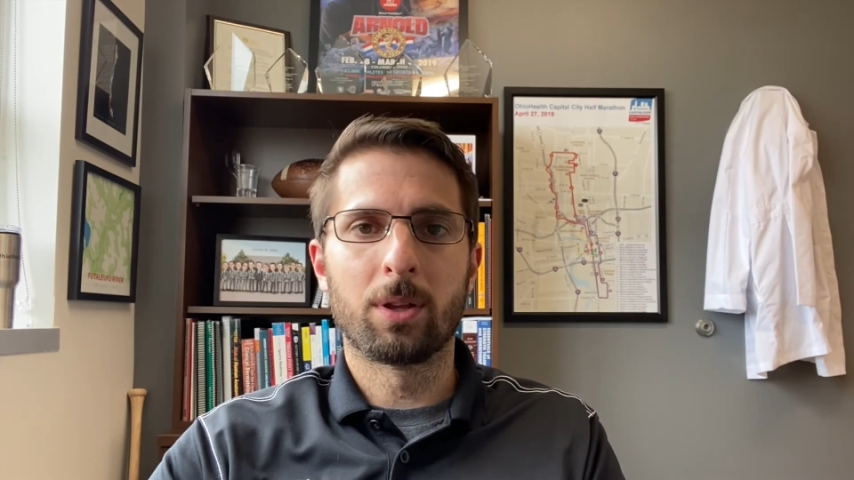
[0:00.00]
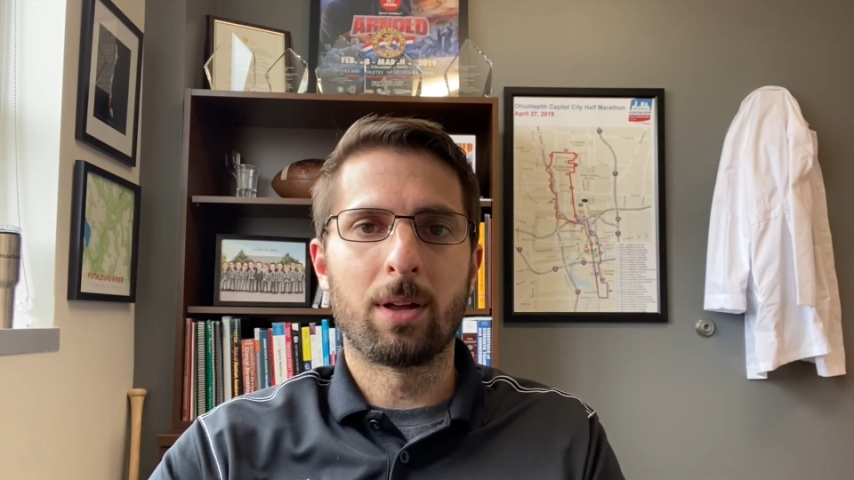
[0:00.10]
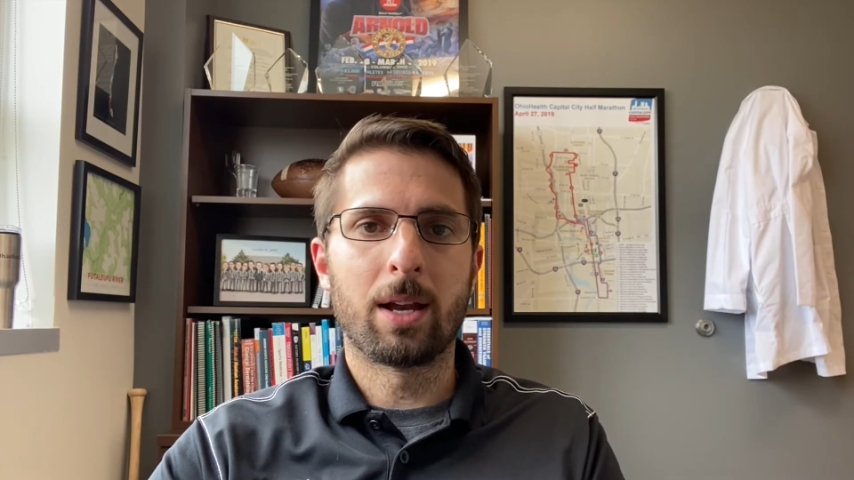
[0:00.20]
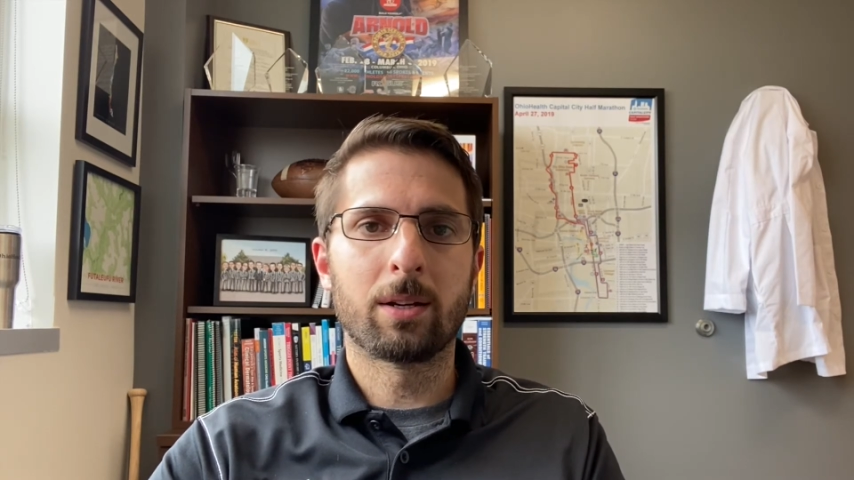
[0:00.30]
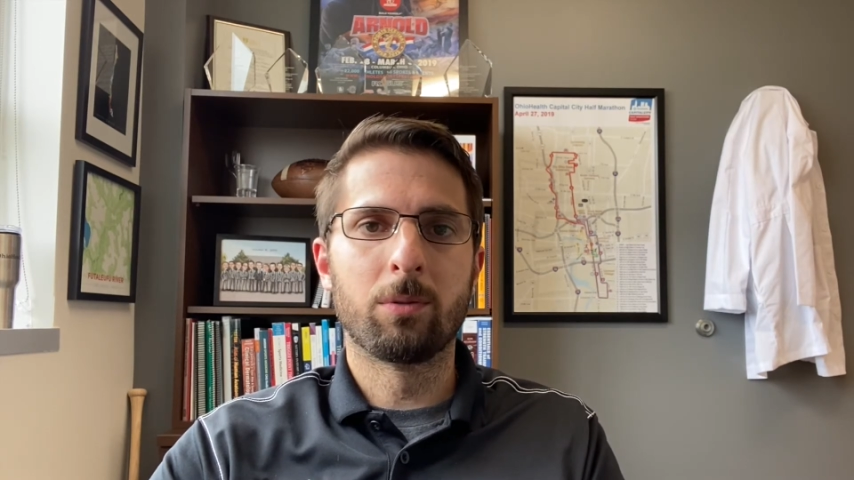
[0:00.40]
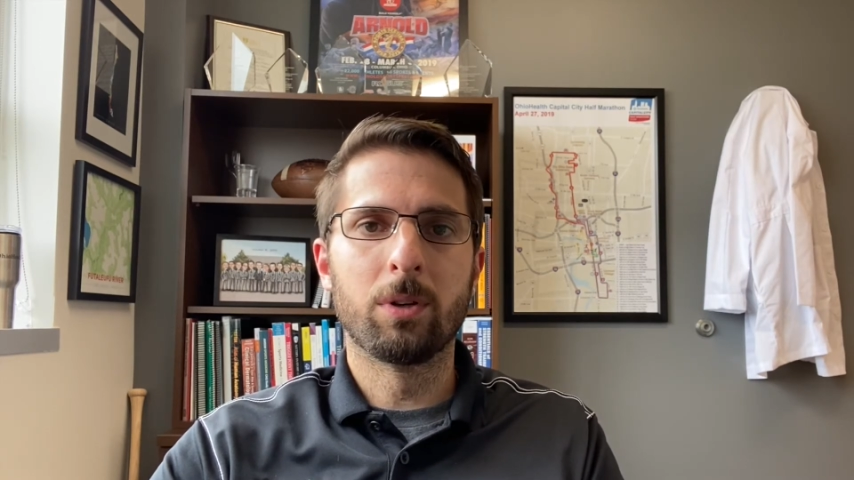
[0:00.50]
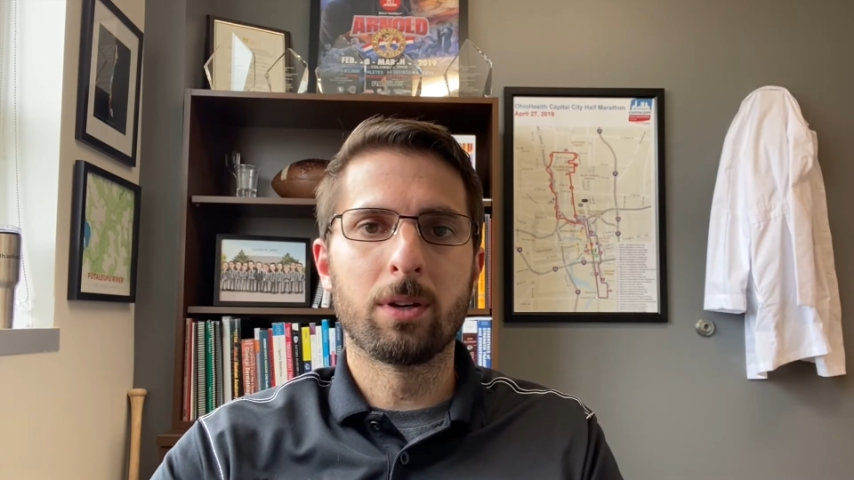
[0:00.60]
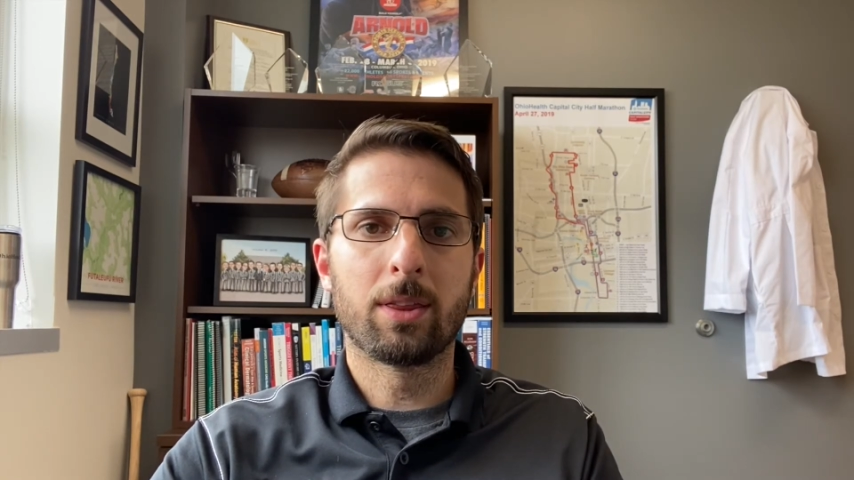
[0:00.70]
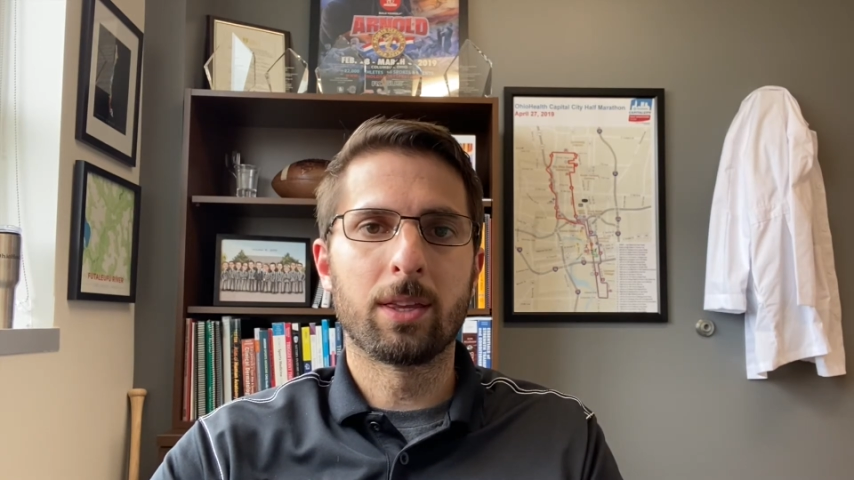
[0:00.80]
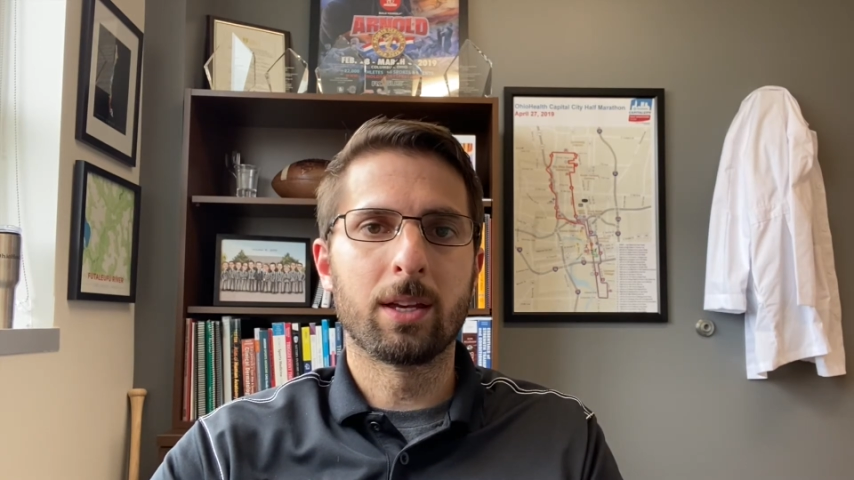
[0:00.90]
a lot of
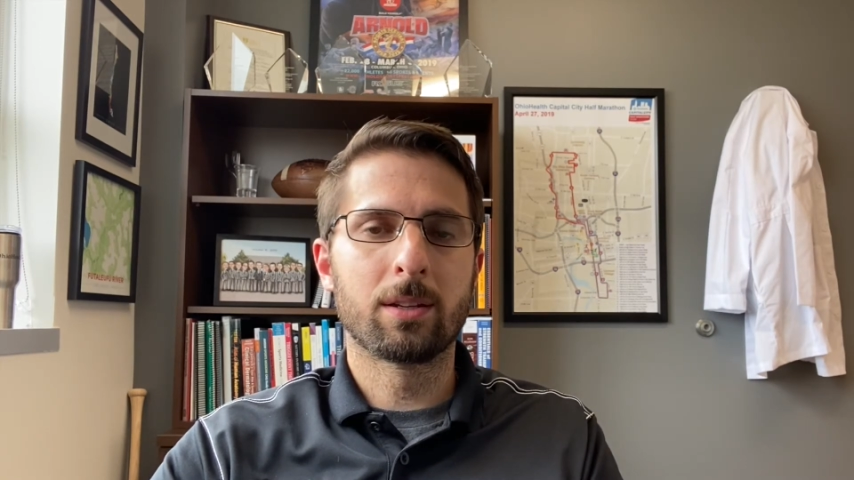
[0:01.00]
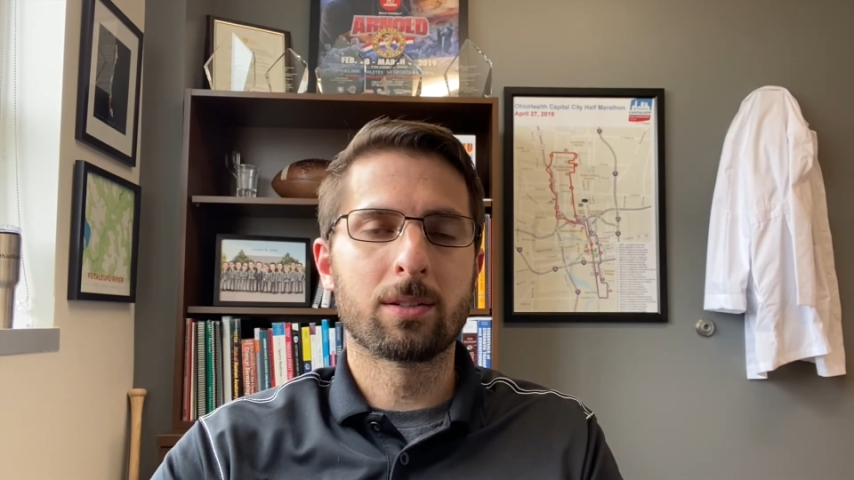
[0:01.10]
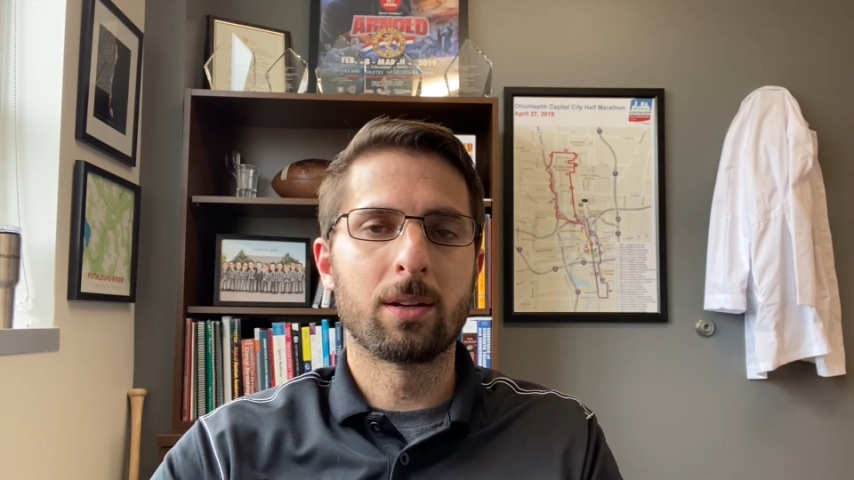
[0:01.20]
community things.